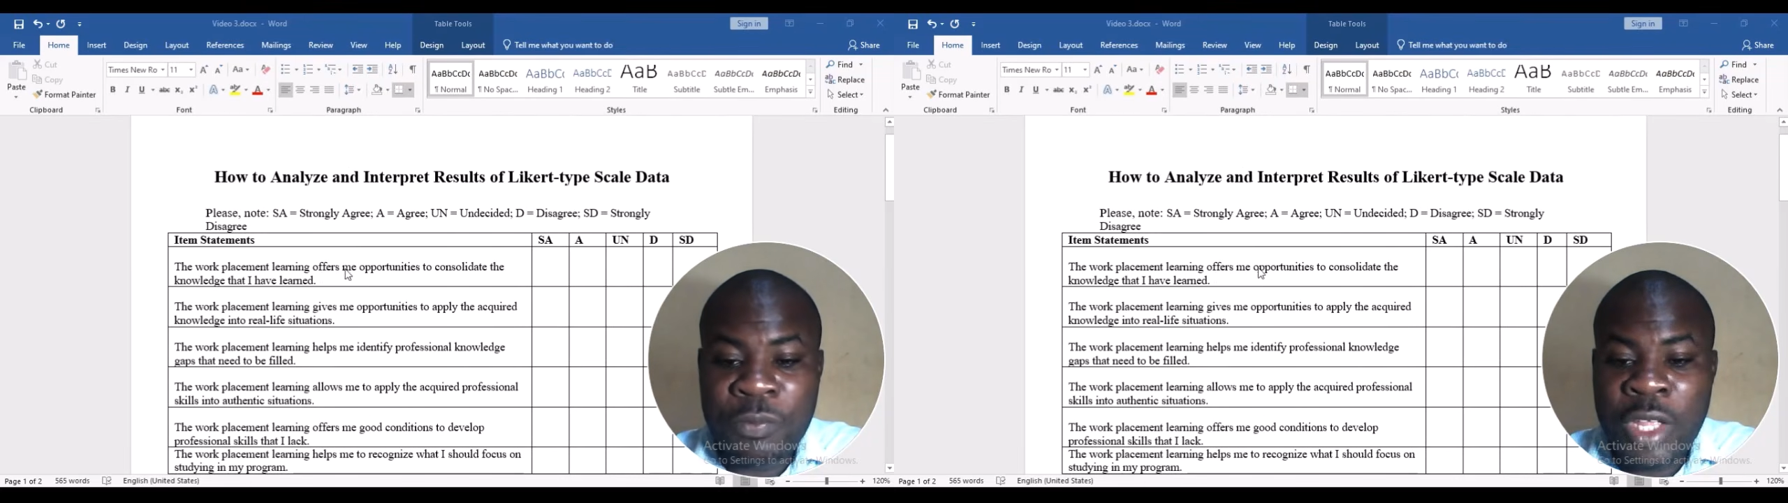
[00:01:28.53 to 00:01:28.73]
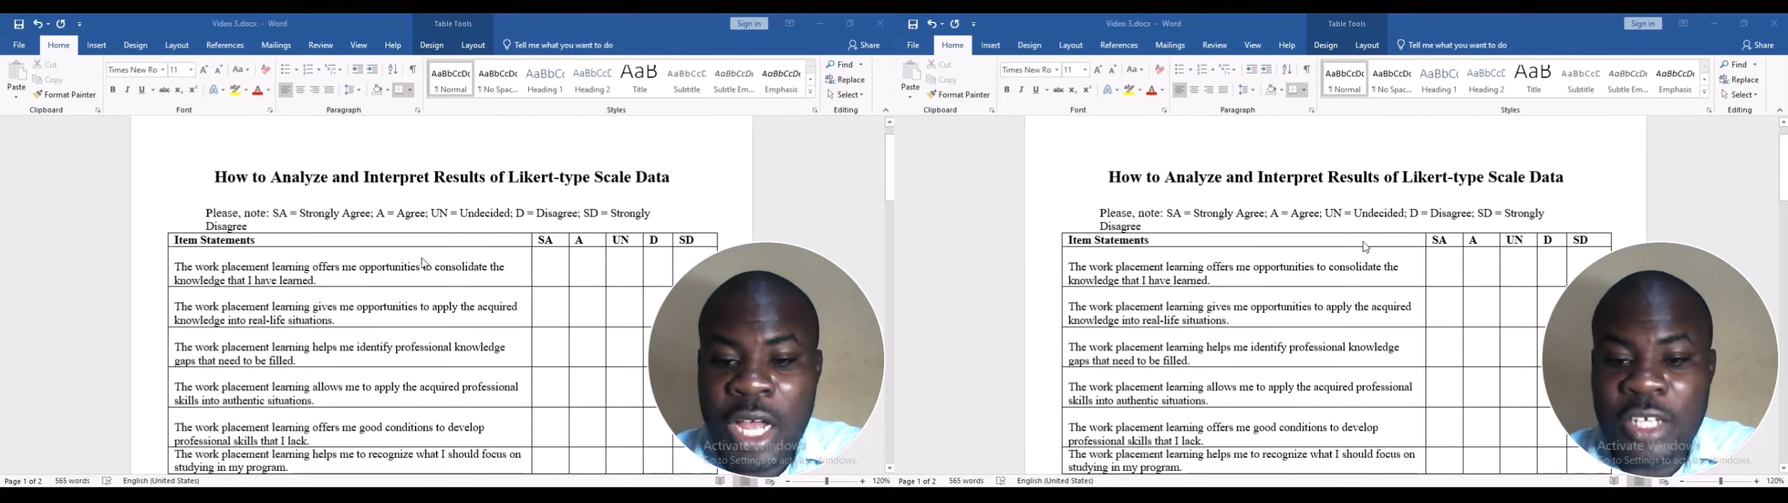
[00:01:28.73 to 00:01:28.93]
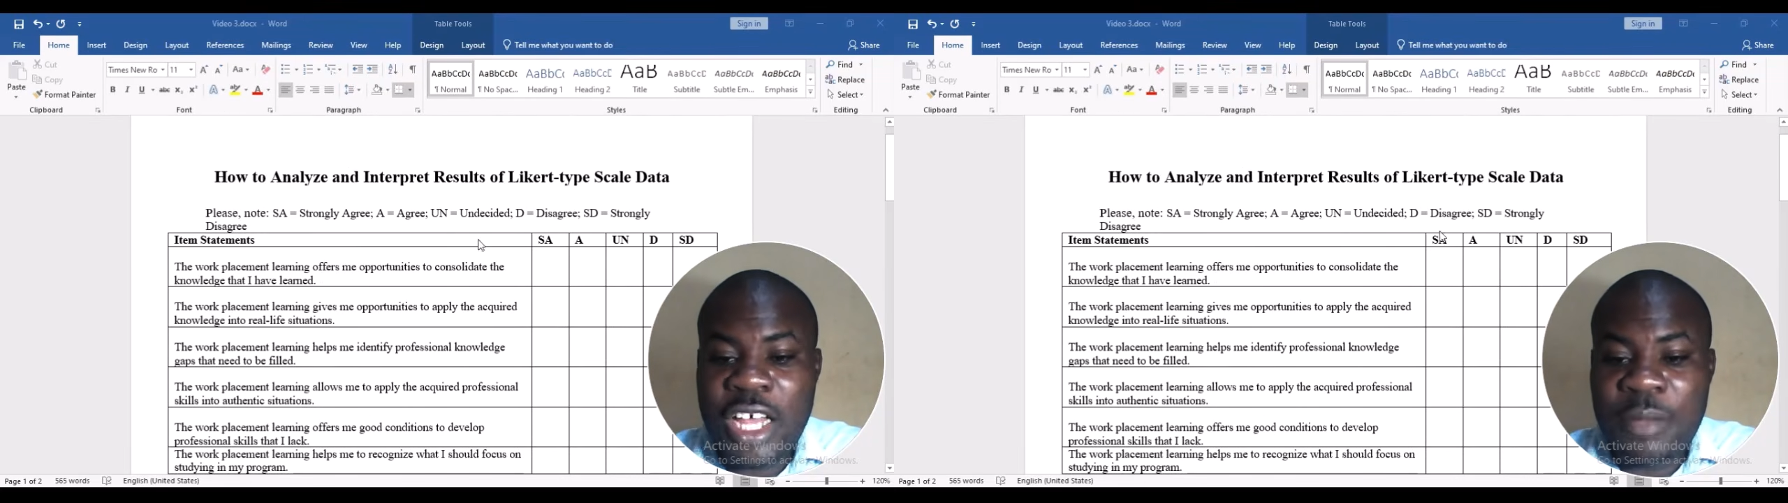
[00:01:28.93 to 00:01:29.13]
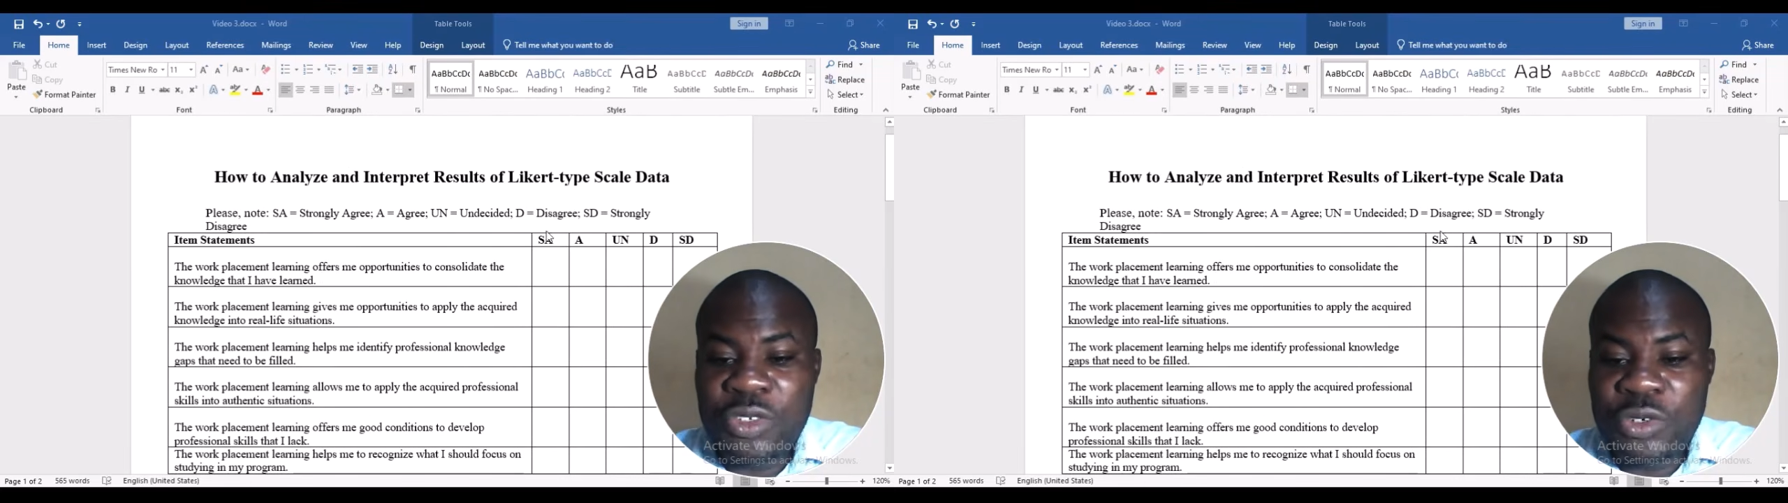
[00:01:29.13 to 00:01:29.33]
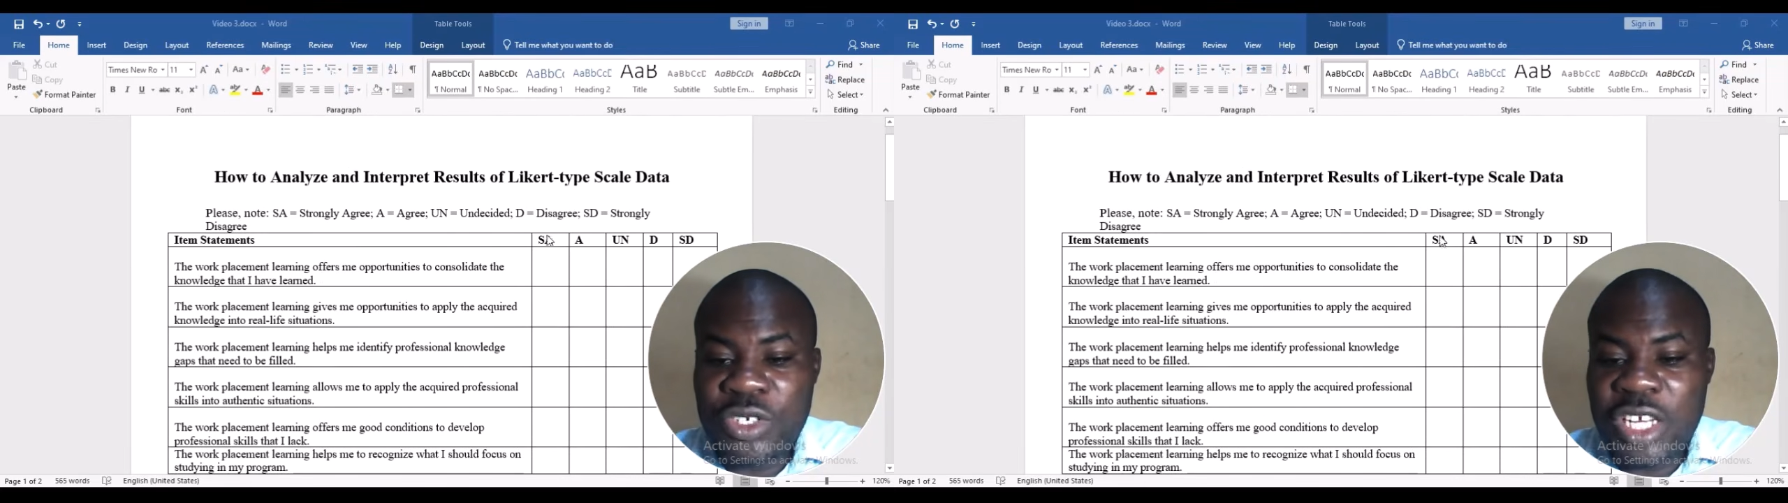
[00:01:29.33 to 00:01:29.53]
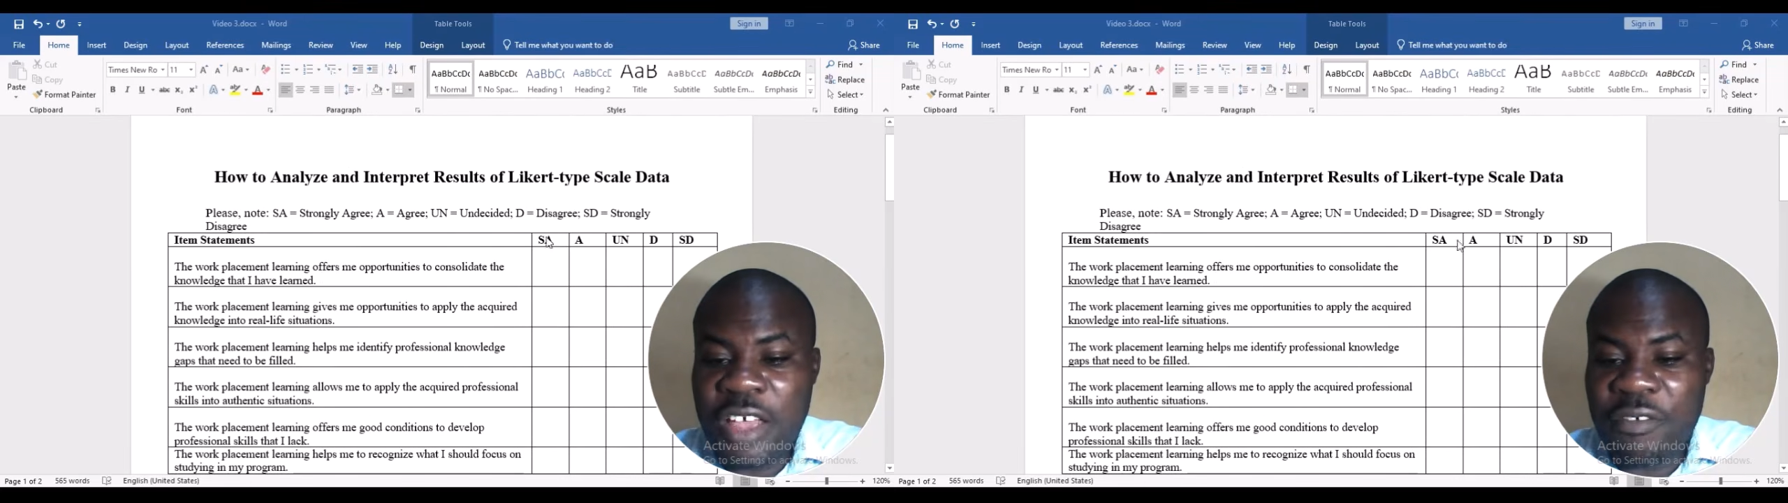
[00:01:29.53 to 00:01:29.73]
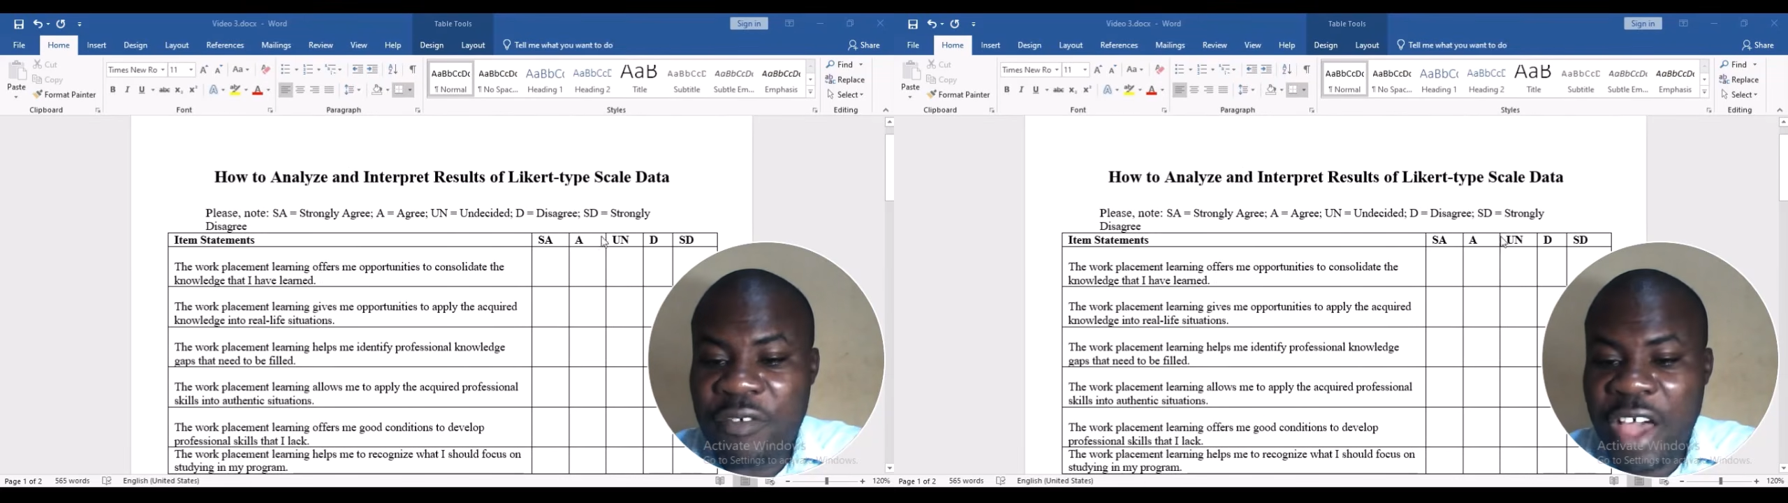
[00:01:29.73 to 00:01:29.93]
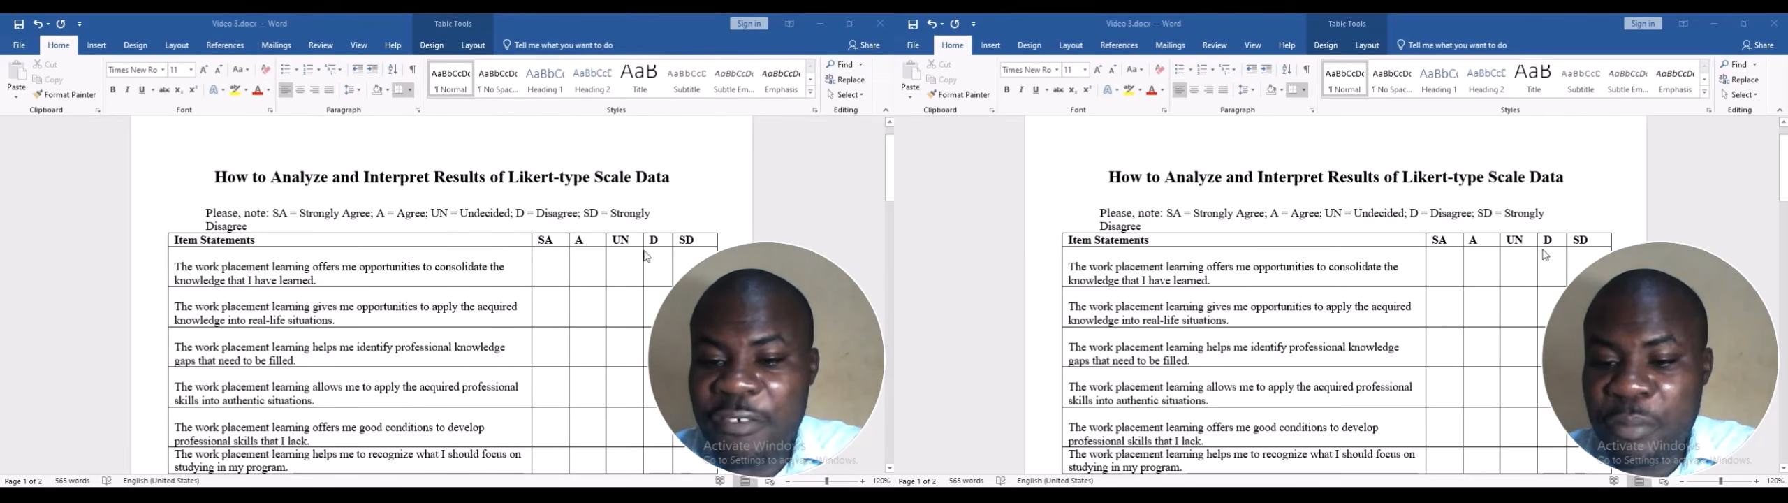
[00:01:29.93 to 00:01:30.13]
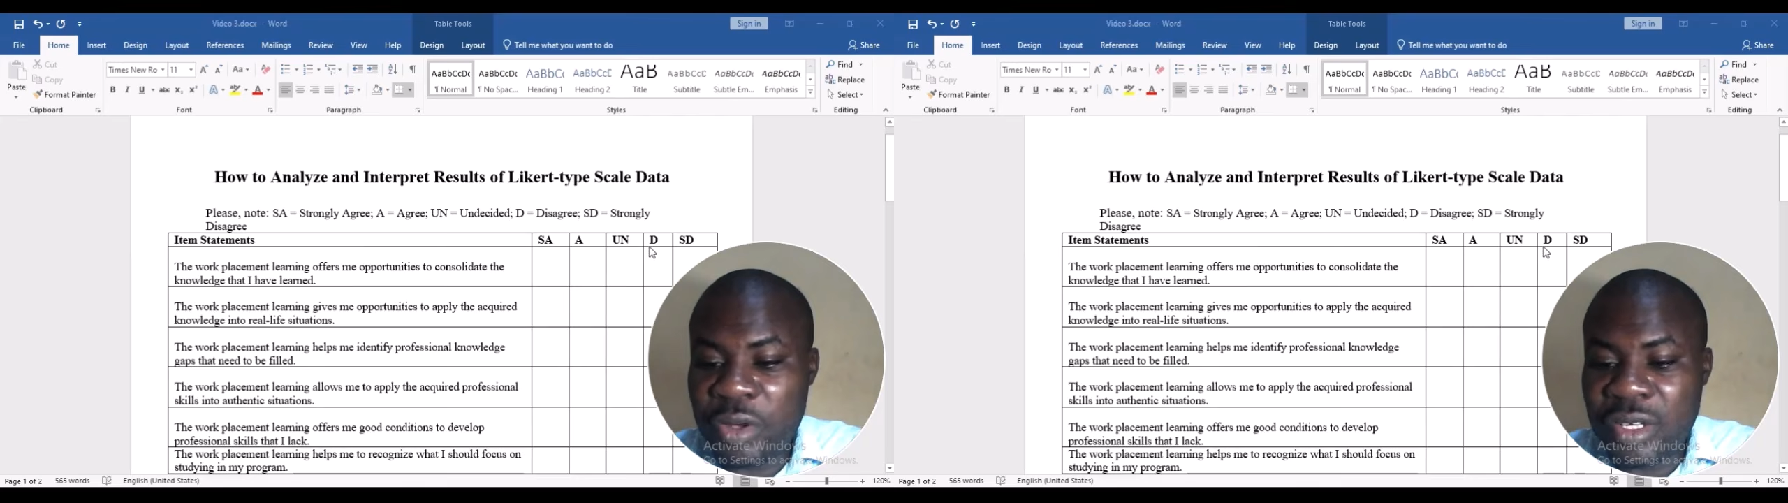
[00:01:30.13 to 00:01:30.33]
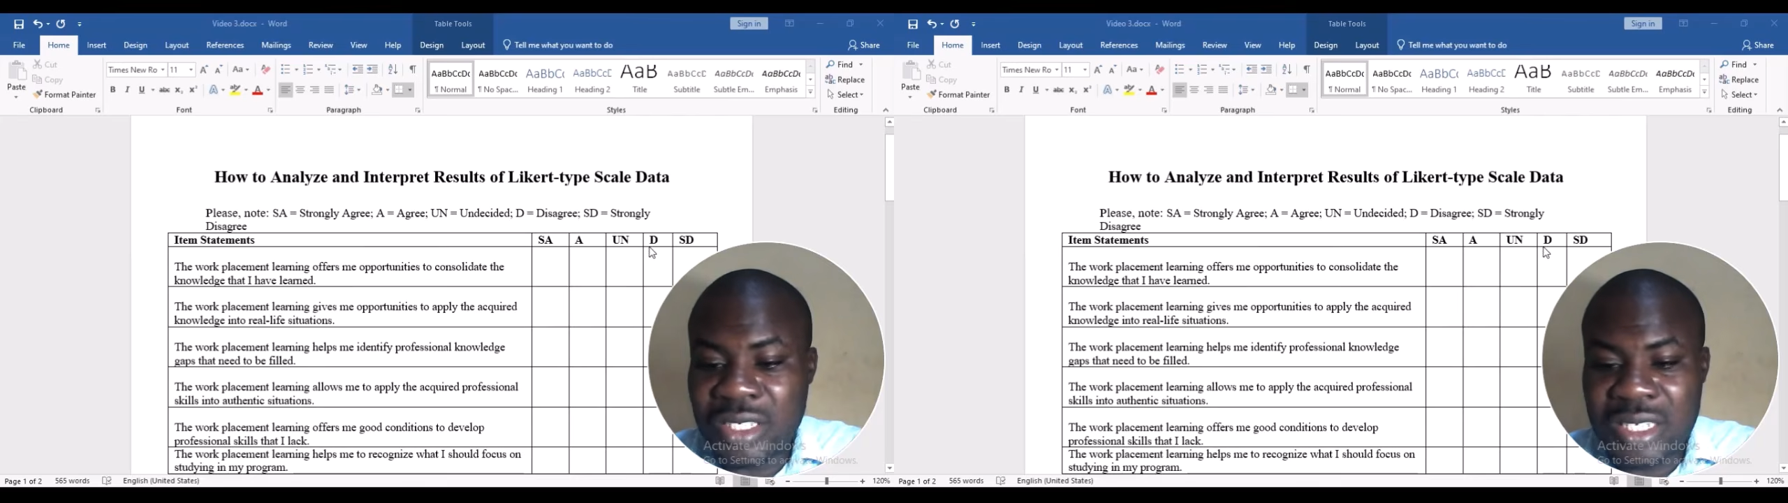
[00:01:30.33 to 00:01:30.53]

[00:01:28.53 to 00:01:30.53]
And so I'm using a 5-point